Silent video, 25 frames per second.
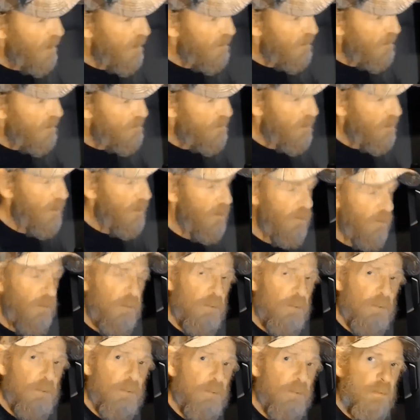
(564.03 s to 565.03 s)
I said,
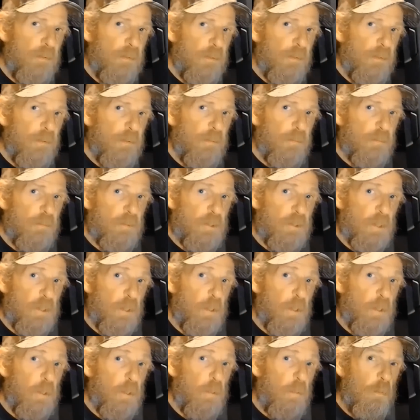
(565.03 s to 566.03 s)

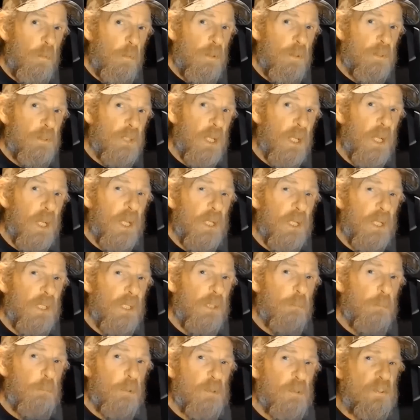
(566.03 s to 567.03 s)
0 to
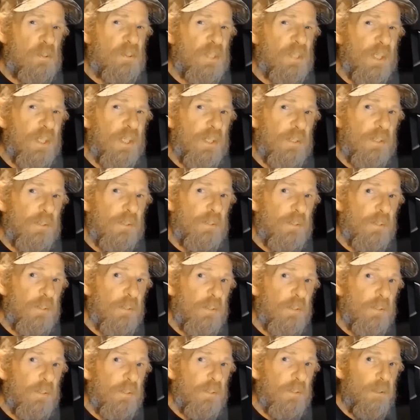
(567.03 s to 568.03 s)

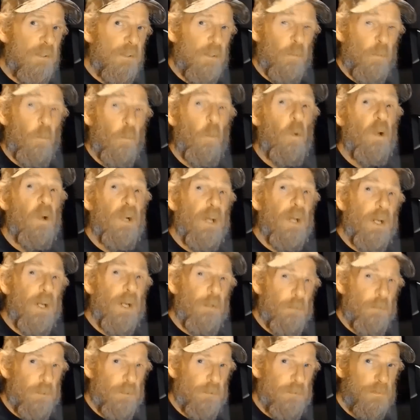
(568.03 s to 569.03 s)
80% in 1
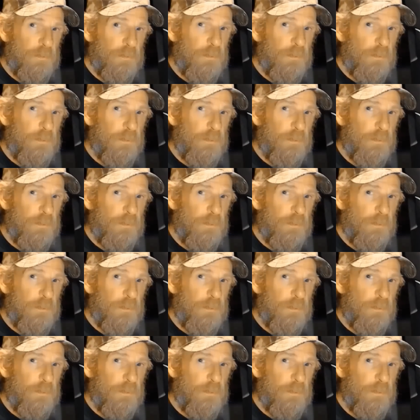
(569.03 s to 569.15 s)
hour.